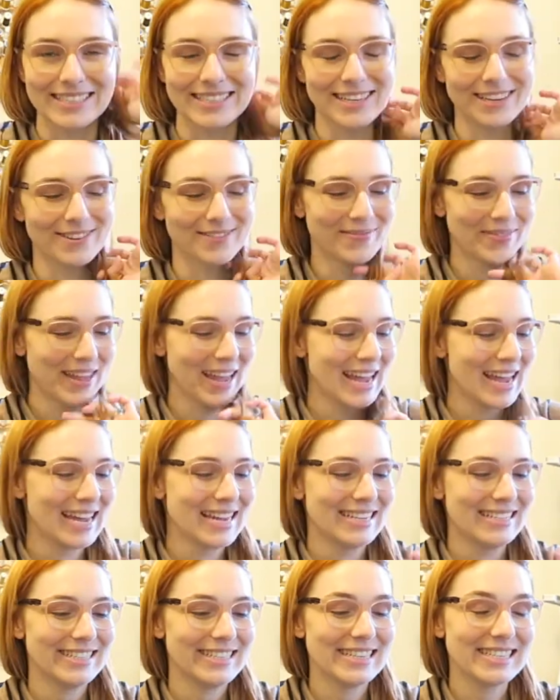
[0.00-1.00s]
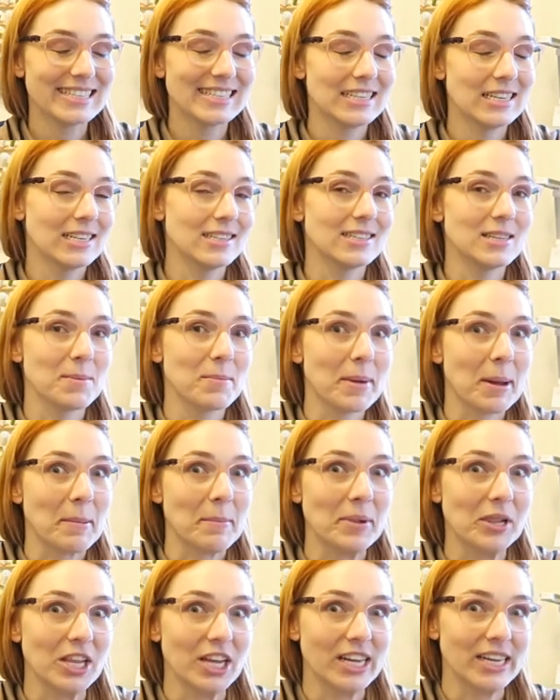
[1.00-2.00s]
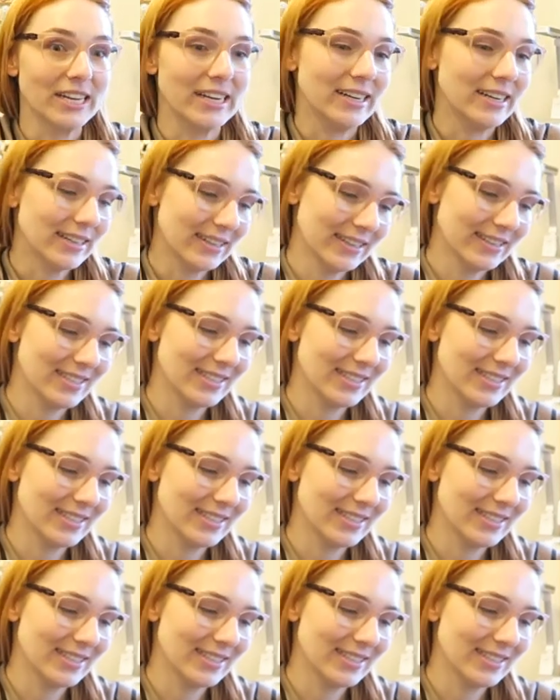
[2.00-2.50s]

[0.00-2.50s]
So dancing's in my blood.